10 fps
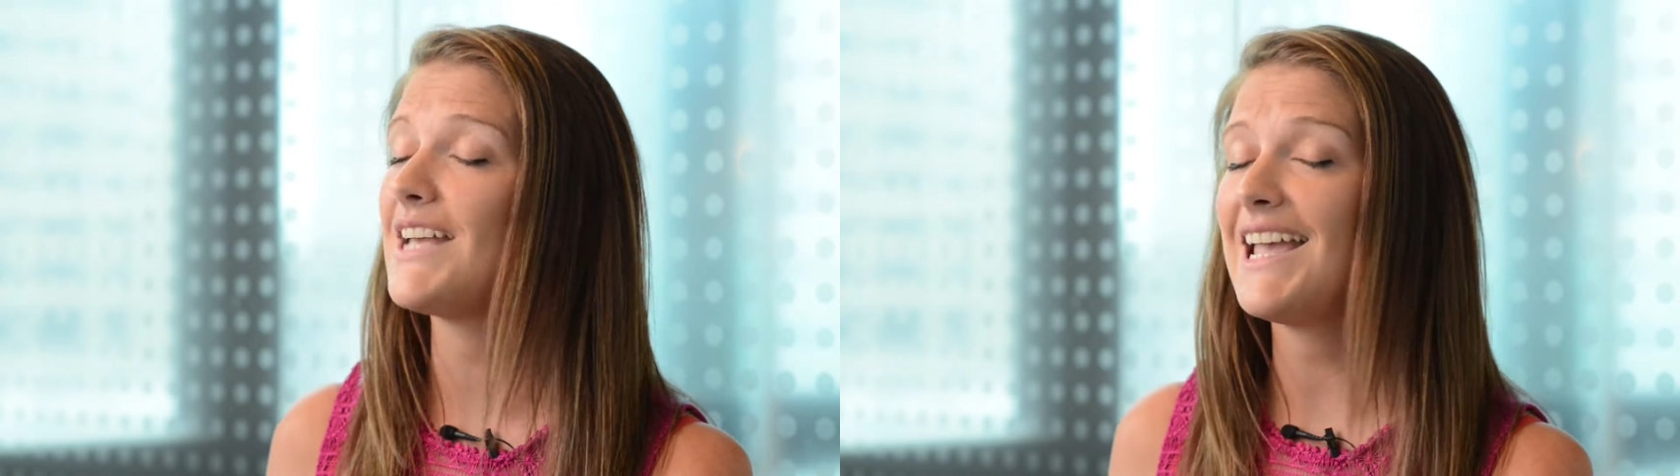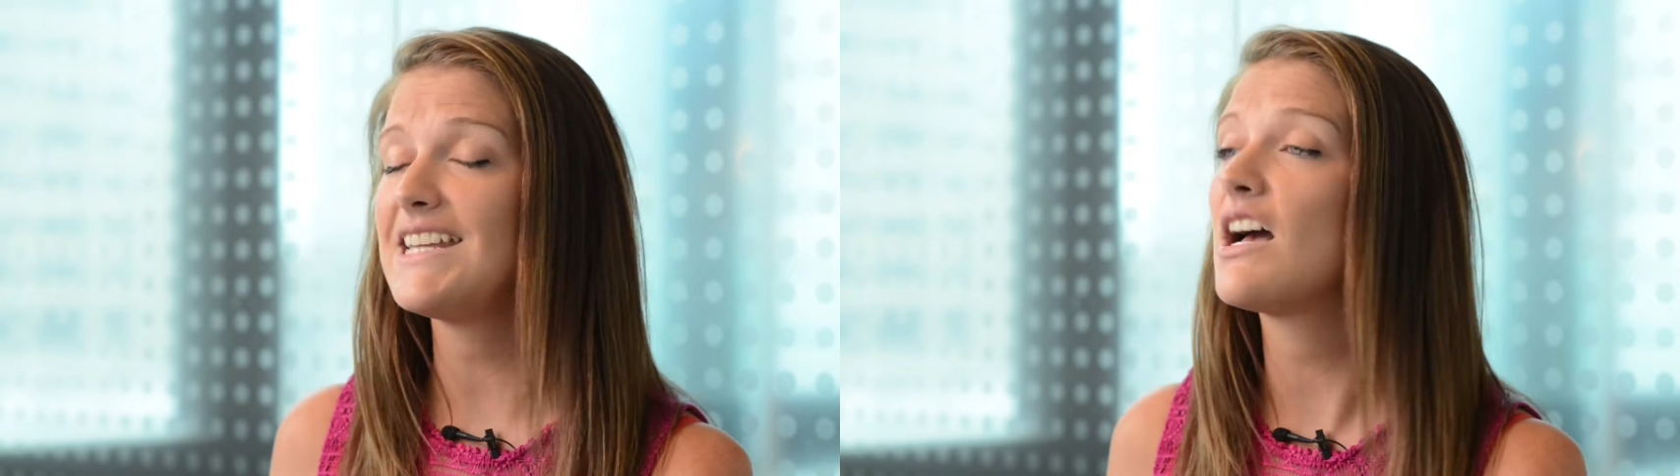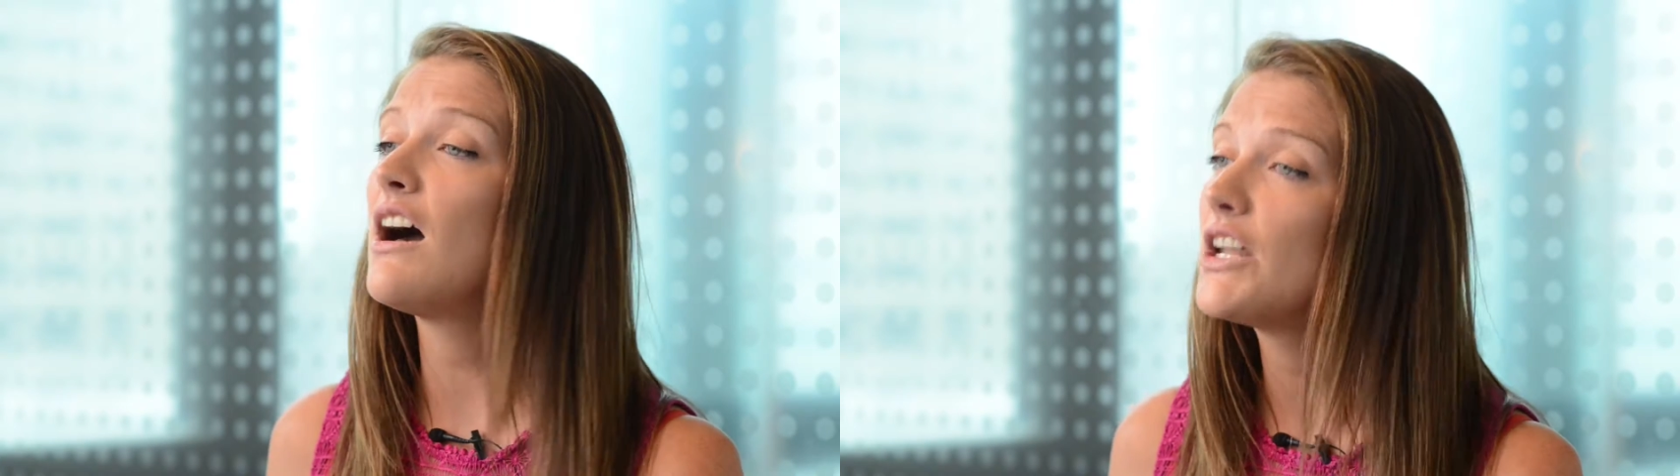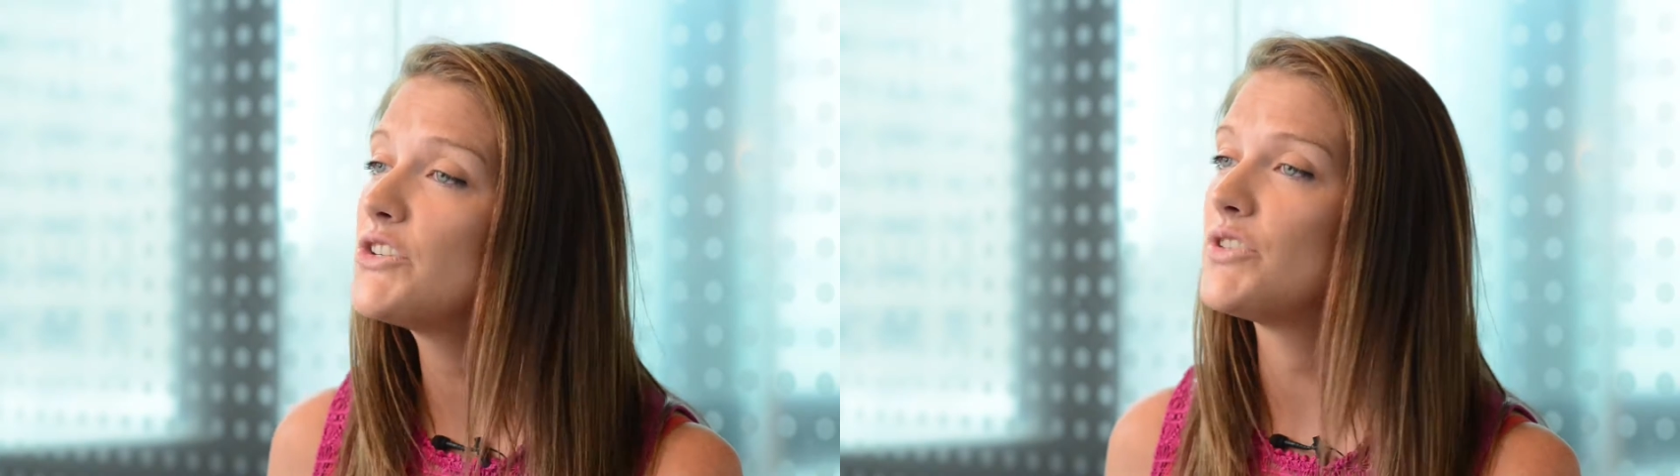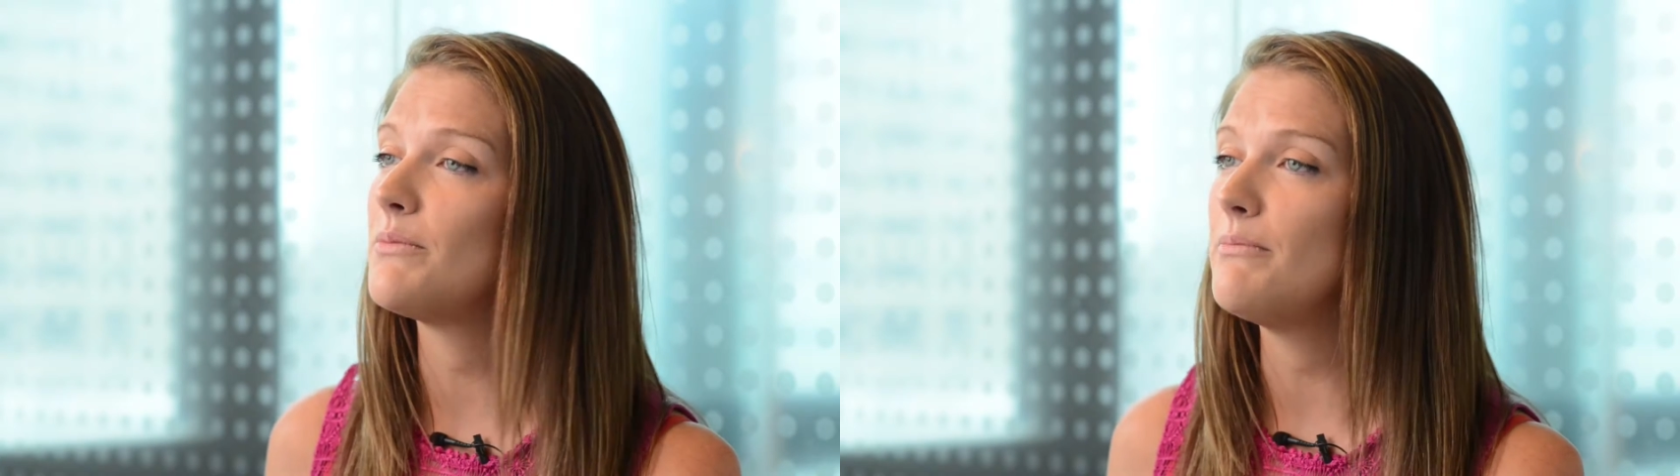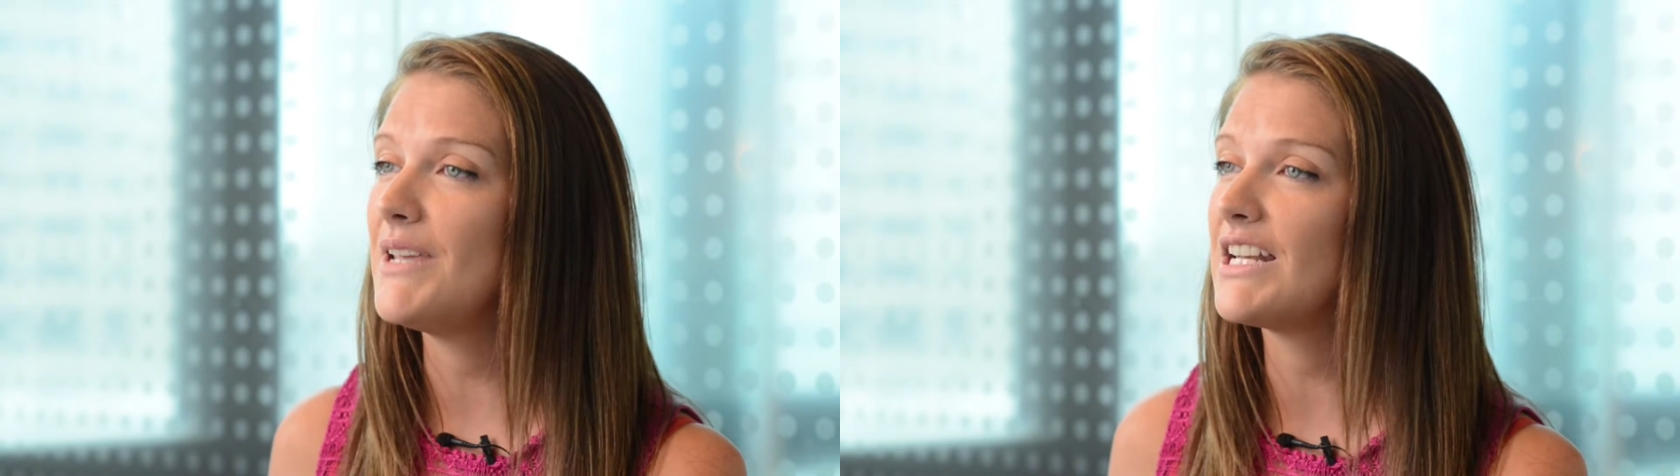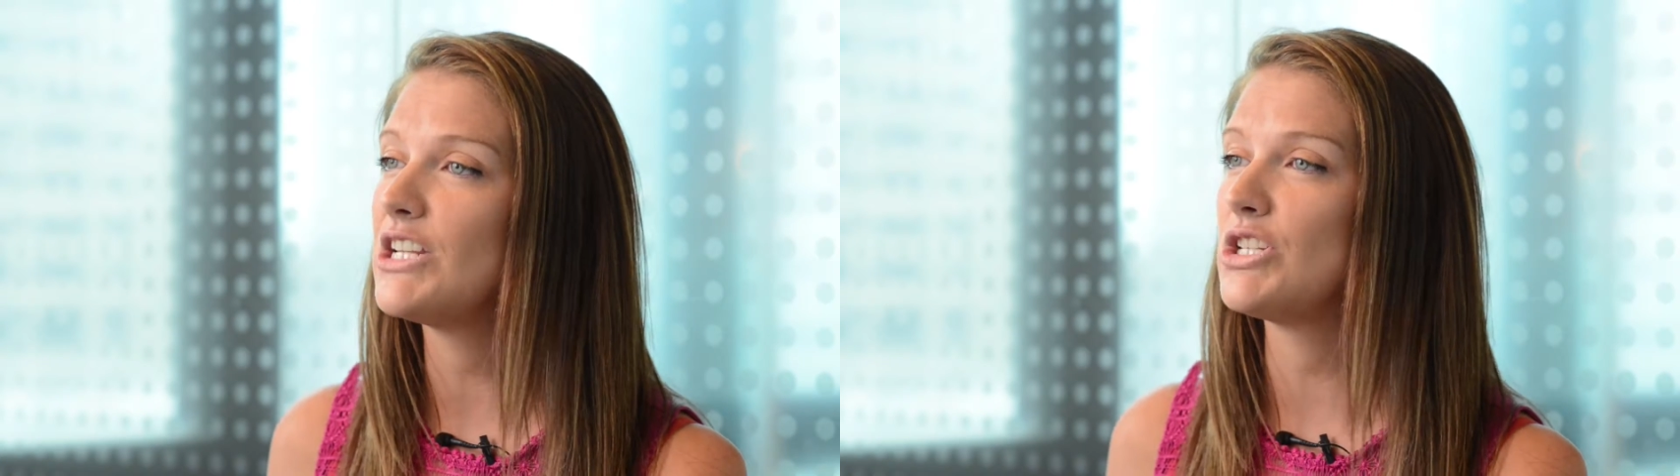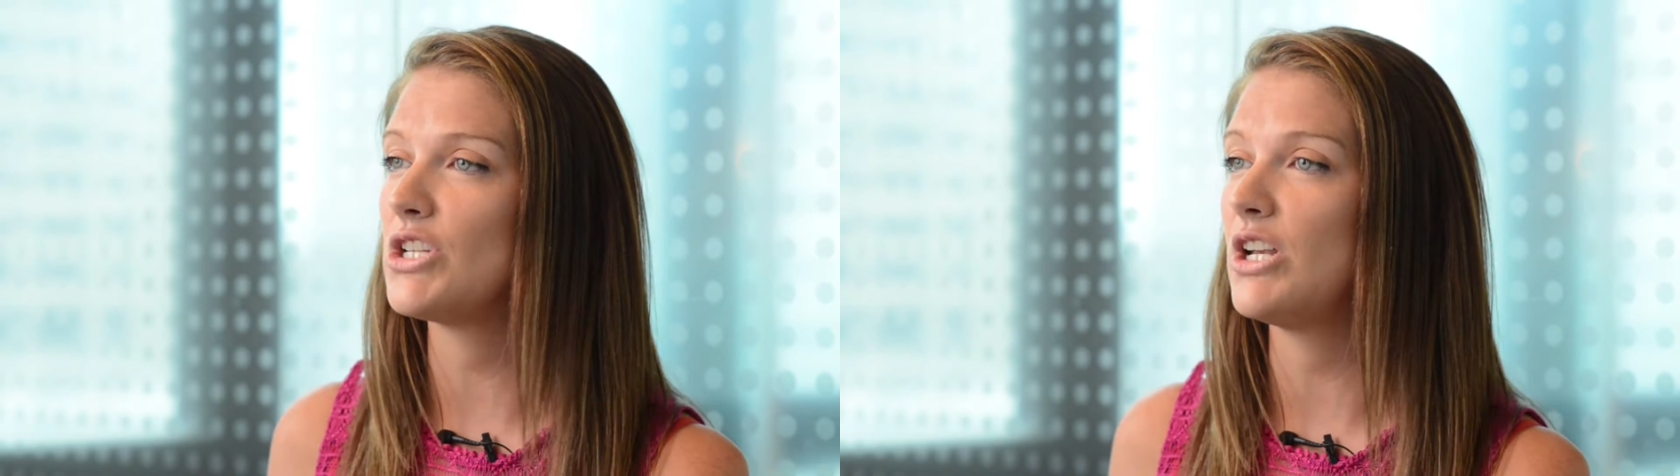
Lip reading: $800 million.